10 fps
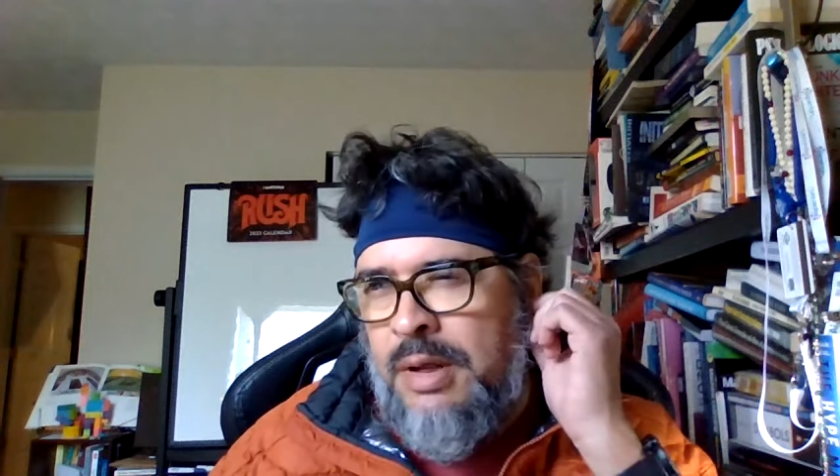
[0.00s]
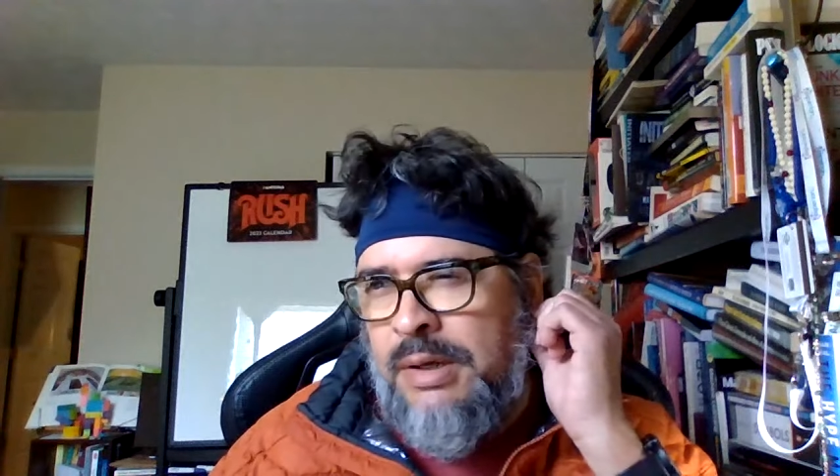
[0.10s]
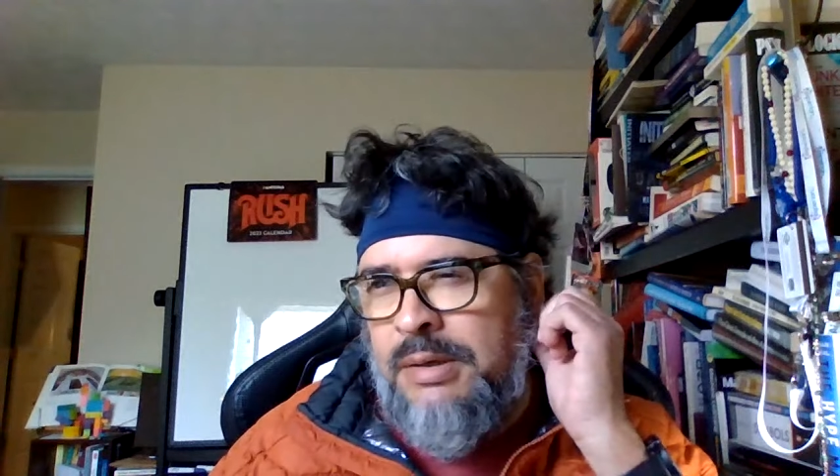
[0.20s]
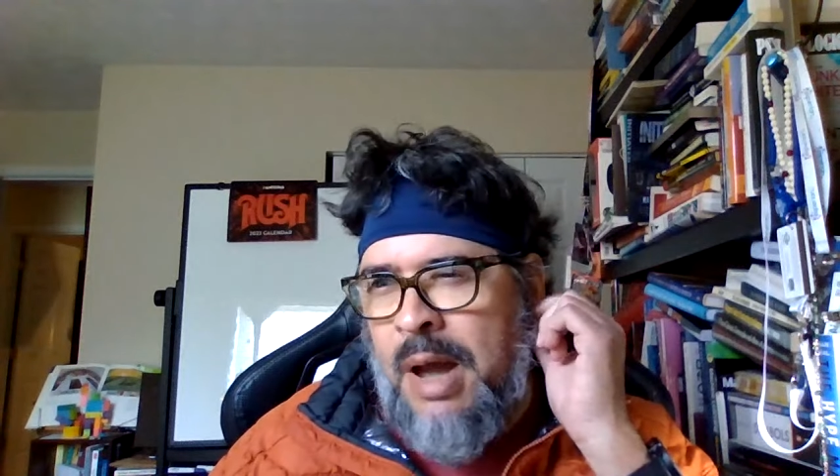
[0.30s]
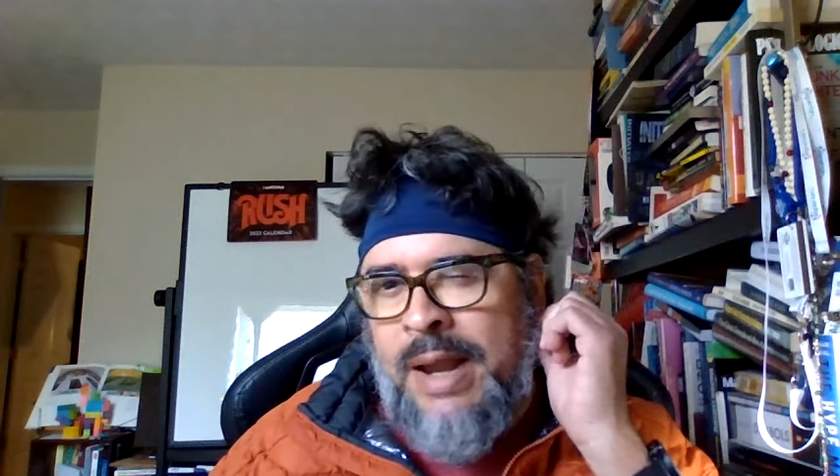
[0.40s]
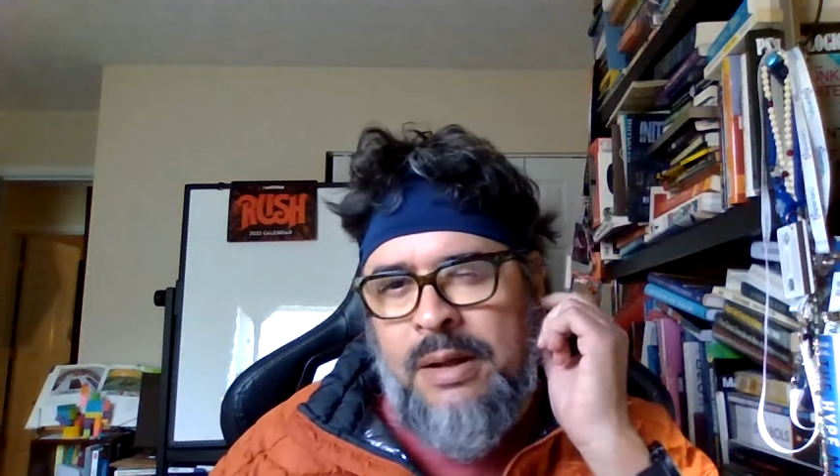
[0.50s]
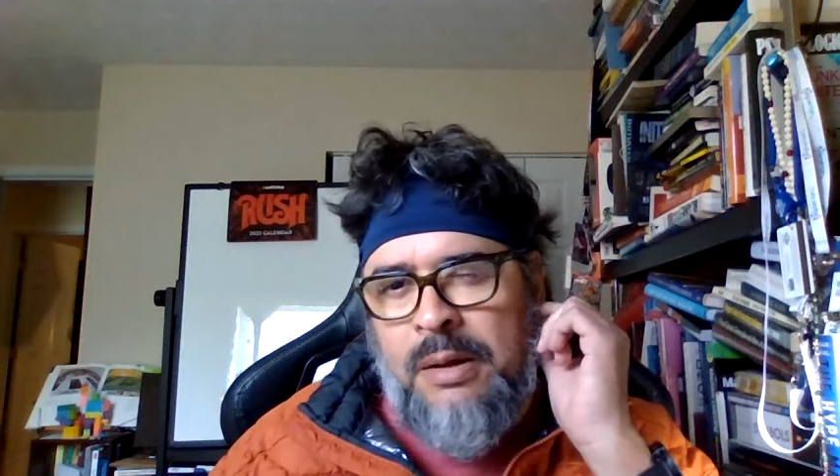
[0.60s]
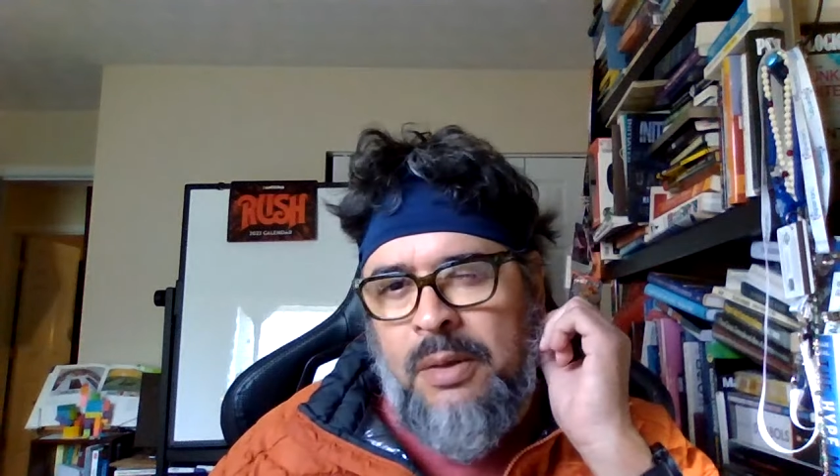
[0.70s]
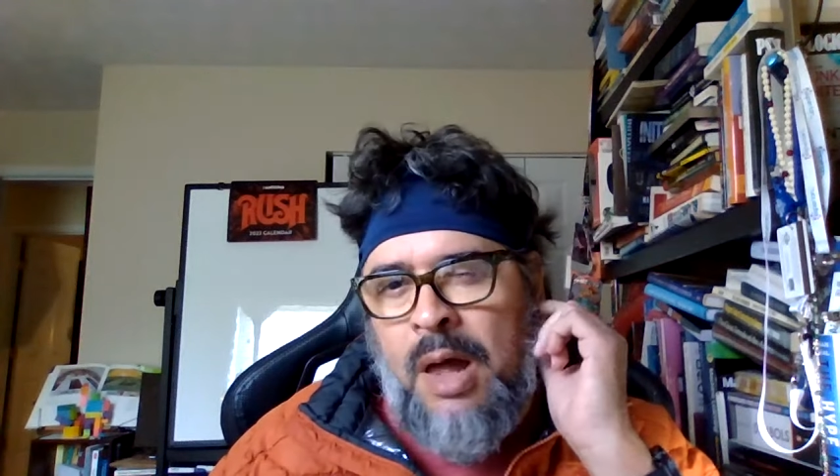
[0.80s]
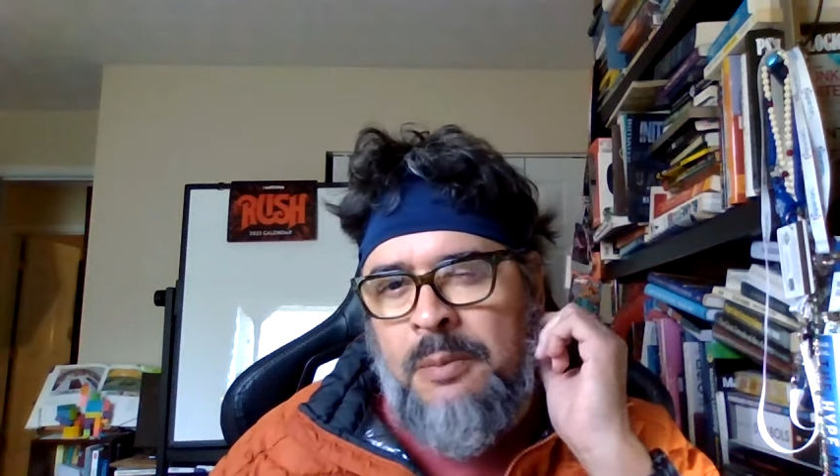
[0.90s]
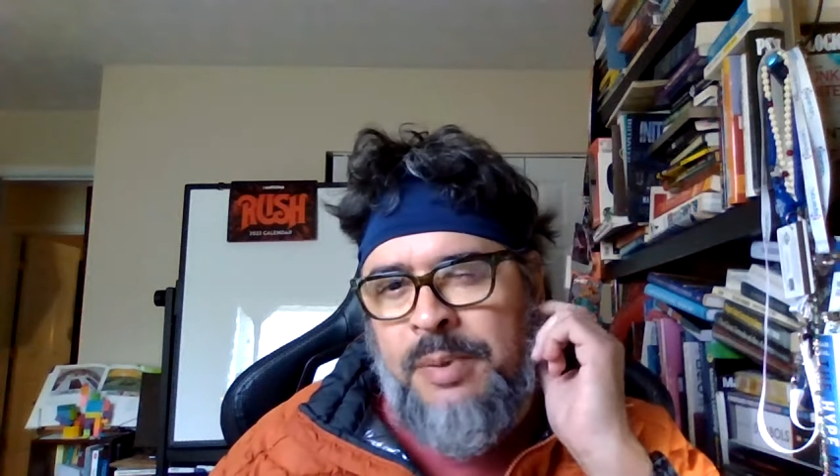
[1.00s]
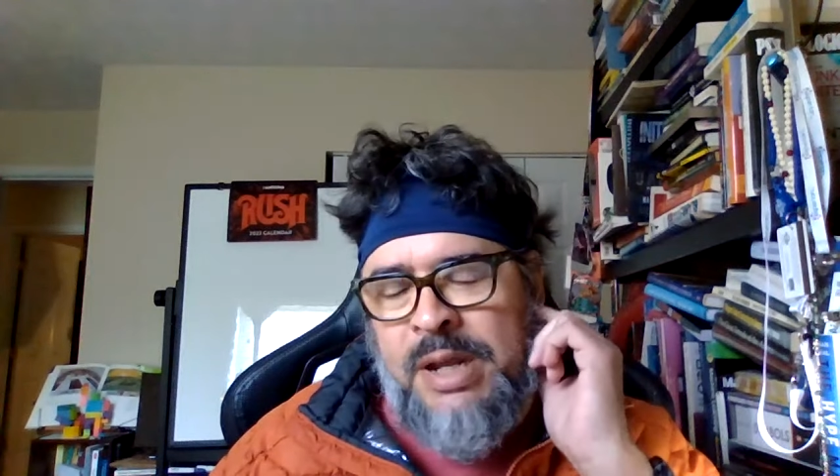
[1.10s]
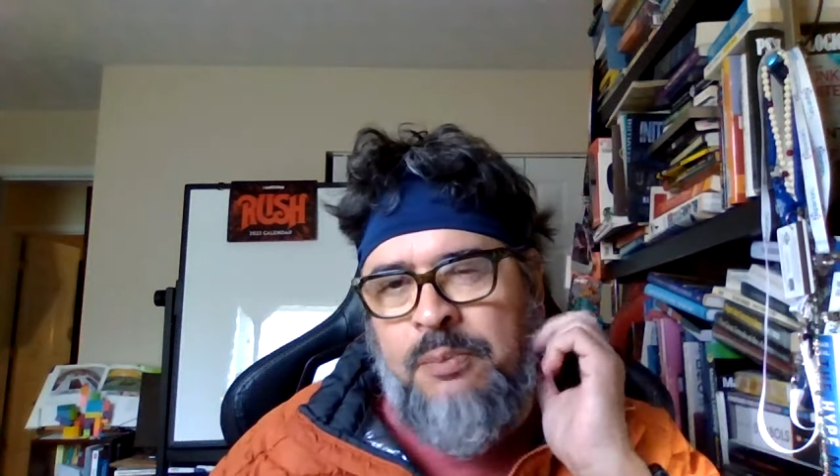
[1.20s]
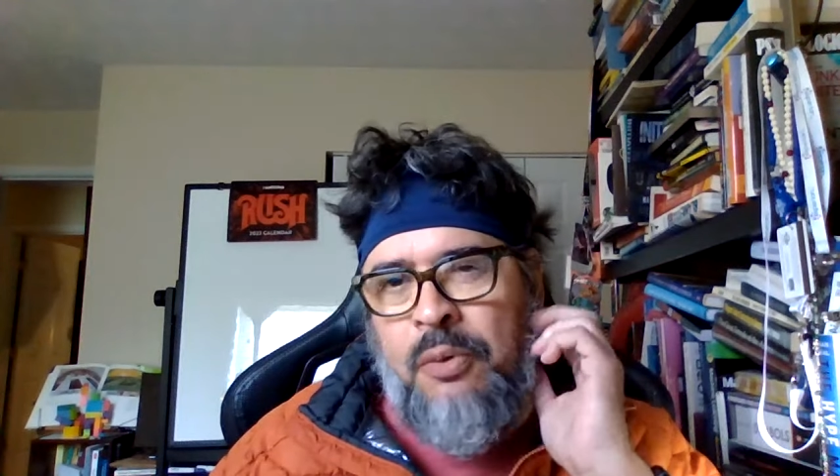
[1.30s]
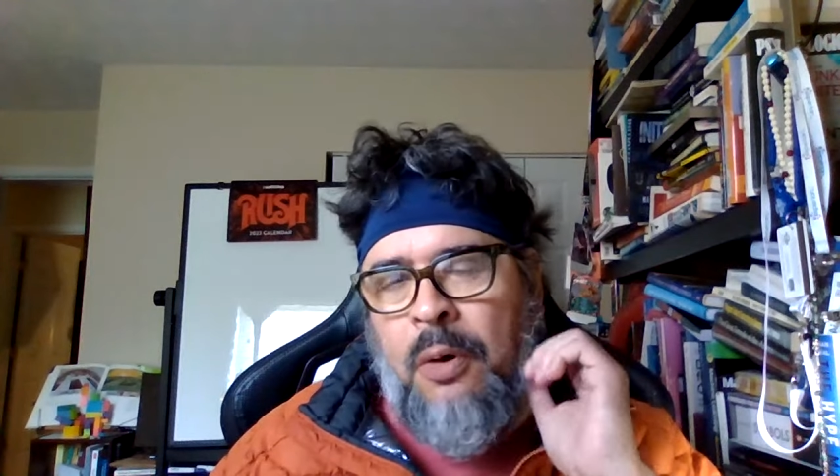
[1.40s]
ignite a lot of
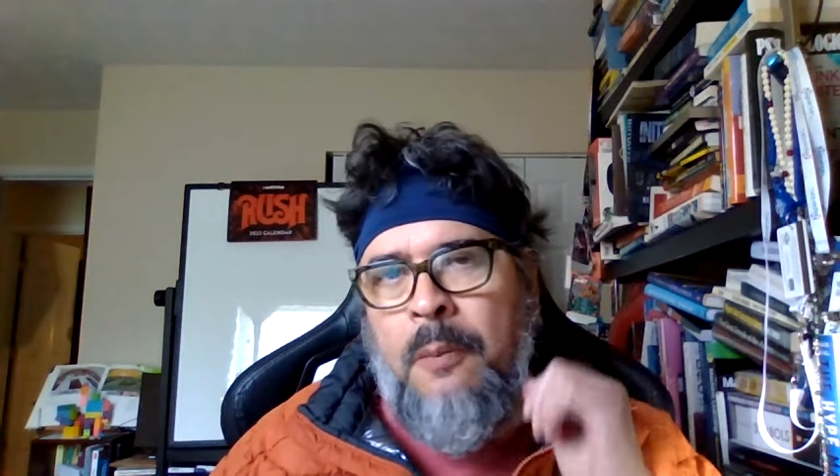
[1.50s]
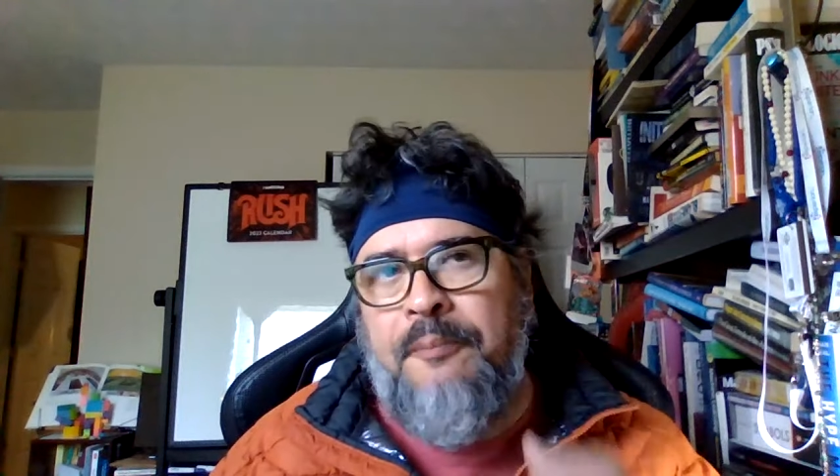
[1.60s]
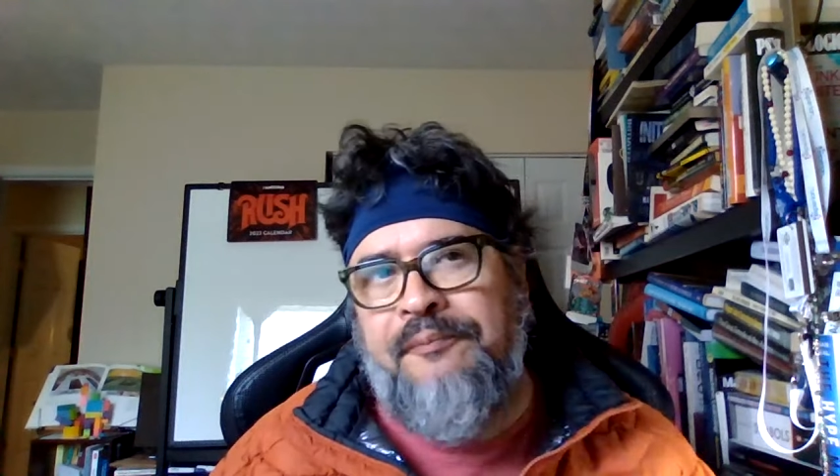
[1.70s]
people